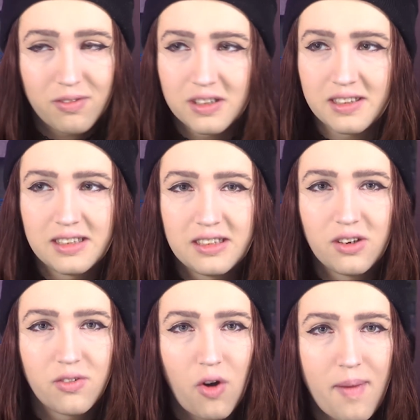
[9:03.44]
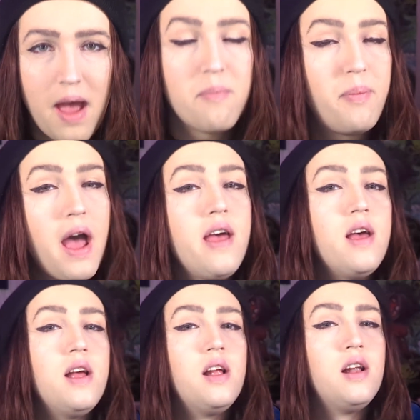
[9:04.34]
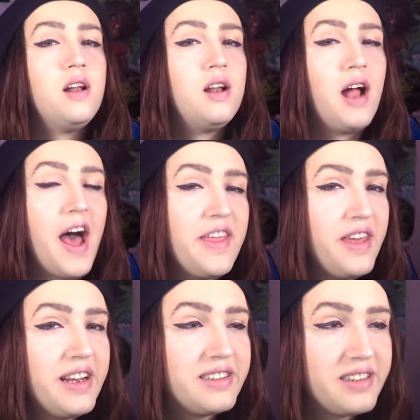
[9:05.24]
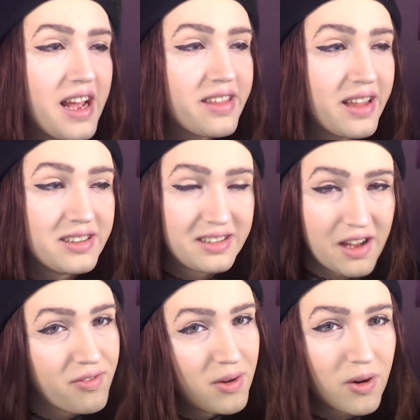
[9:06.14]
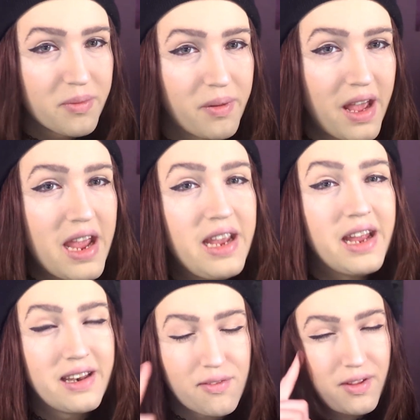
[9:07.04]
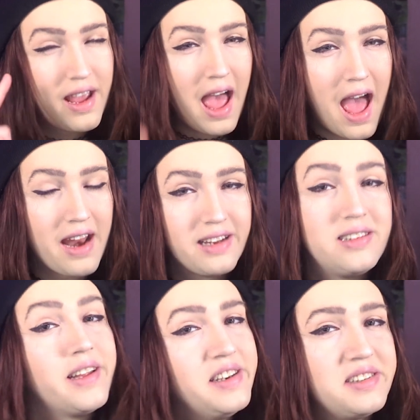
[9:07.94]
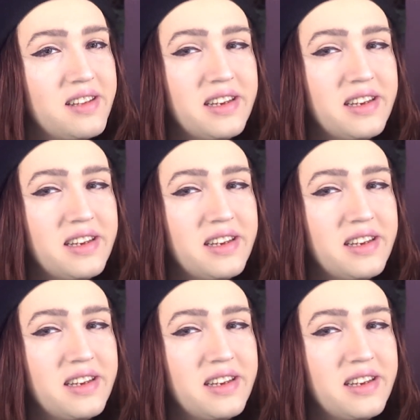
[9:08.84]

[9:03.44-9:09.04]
for a 60 card format, but I think it's a deck that's definitely worth playing and definitely adding to this